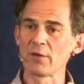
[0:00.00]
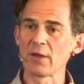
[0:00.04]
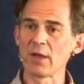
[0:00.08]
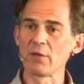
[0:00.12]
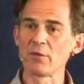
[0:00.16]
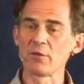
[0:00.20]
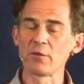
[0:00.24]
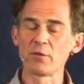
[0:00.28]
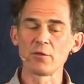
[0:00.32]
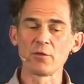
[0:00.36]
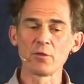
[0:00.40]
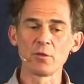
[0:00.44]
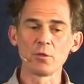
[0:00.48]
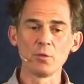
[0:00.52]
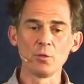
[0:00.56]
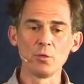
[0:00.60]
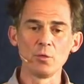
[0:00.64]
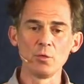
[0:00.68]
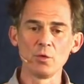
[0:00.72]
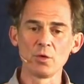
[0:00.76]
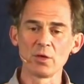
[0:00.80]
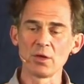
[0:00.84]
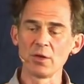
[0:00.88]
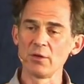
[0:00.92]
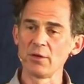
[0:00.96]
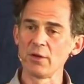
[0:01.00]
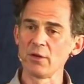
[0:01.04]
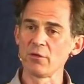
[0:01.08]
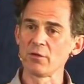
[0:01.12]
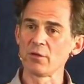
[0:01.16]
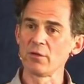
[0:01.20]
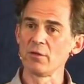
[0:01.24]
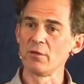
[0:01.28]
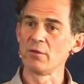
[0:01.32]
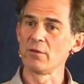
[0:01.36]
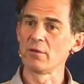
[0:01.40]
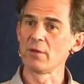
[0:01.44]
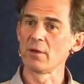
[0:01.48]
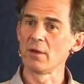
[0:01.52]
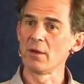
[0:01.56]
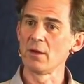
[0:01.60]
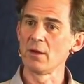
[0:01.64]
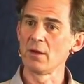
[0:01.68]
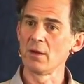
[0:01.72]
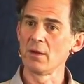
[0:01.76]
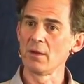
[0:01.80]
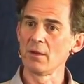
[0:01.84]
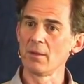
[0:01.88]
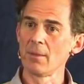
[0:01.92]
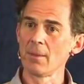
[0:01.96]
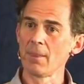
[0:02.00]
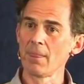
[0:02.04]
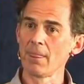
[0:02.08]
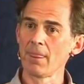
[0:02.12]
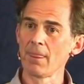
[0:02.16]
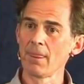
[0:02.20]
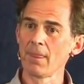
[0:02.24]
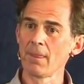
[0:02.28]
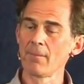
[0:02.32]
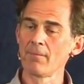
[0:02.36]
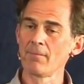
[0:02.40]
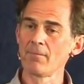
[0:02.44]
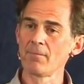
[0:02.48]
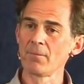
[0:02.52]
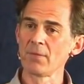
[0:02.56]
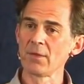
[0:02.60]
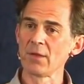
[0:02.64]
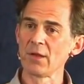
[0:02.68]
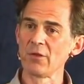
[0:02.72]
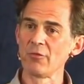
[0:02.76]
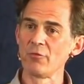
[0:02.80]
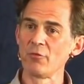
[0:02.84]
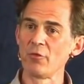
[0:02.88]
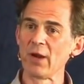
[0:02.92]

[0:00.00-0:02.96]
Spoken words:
has two conditions, at